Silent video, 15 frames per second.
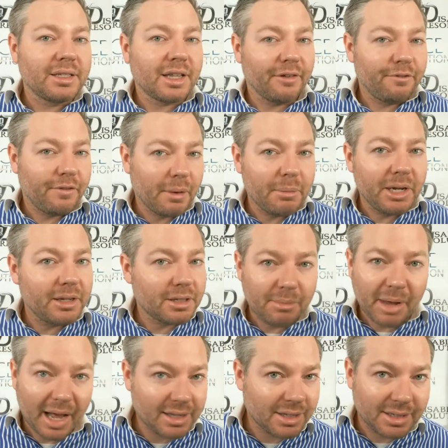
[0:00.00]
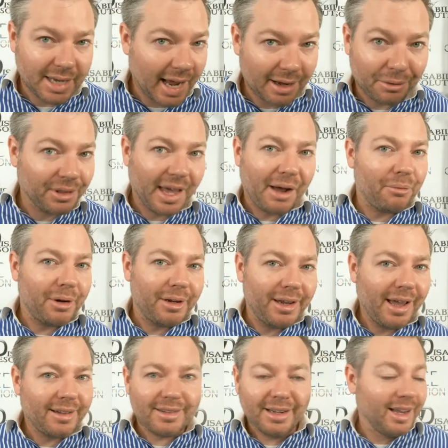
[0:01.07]
that feminism hasn't tackled that one
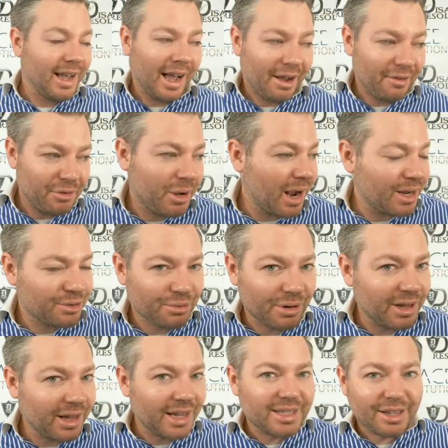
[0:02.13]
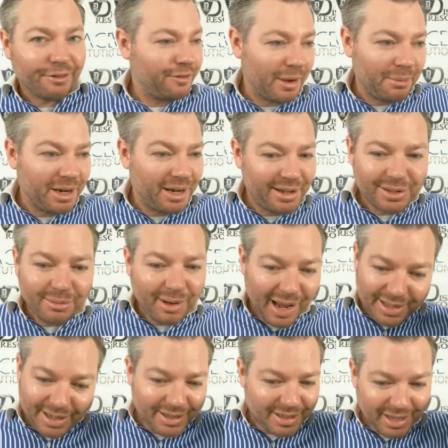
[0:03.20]
yet? Have you guys realized that feminism
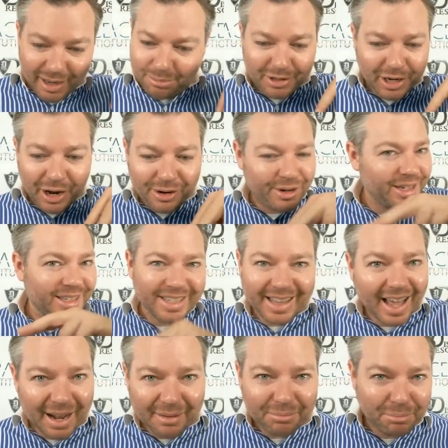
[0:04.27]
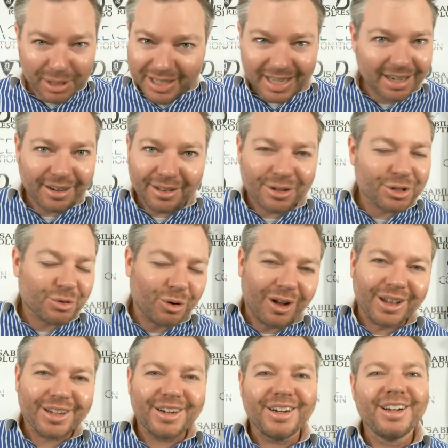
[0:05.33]
hasn't tiptoed into that particular
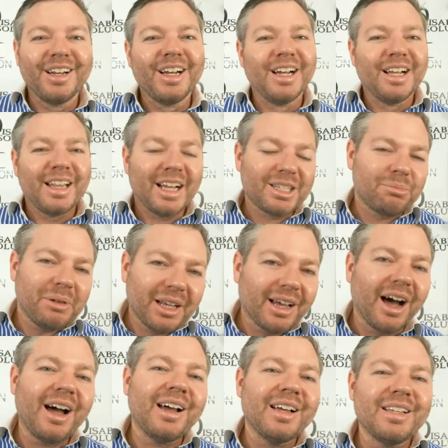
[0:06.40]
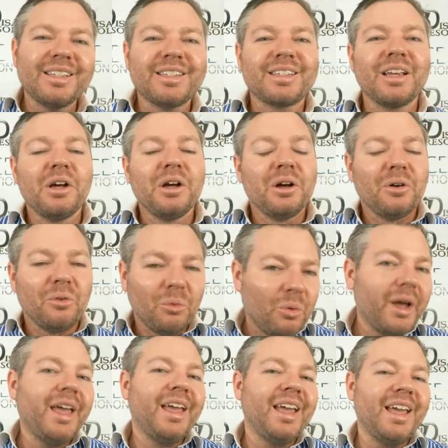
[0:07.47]
squalor? That's because
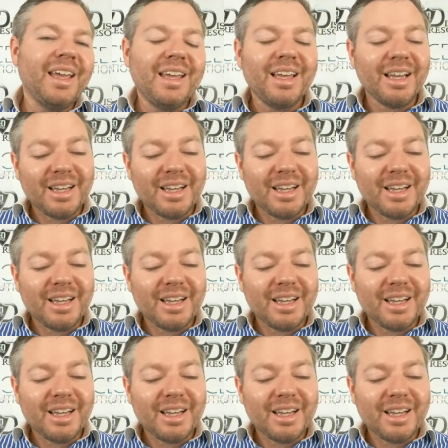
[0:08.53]
we,